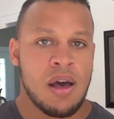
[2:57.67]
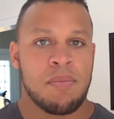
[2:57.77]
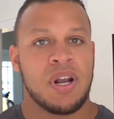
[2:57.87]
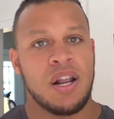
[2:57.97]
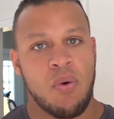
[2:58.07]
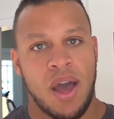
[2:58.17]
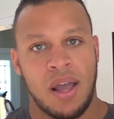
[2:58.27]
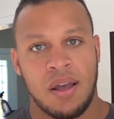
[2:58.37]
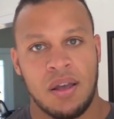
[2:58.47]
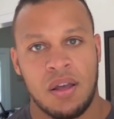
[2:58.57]
But
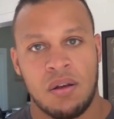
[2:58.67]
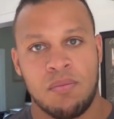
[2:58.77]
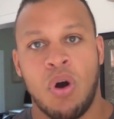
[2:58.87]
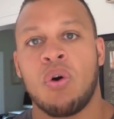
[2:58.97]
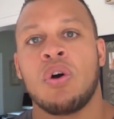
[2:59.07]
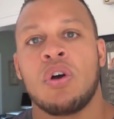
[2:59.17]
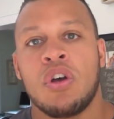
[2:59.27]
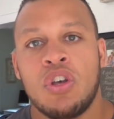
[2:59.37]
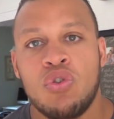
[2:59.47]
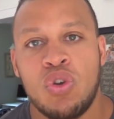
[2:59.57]
anyway,
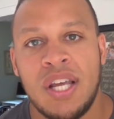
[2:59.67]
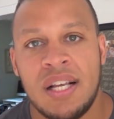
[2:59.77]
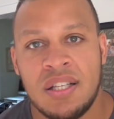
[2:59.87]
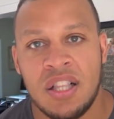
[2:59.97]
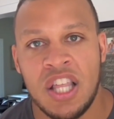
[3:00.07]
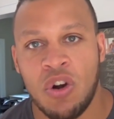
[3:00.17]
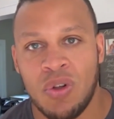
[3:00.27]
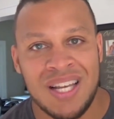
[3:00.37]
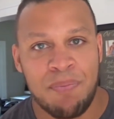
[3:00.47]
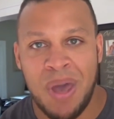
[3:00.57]
bro, you need to
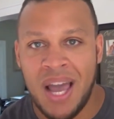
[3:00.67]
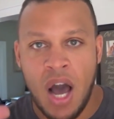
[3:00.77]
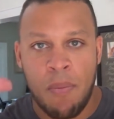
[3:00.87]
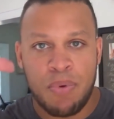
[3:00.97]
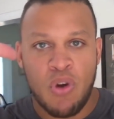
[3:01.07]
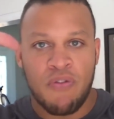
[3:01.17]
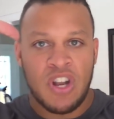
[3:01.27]
literally pick up your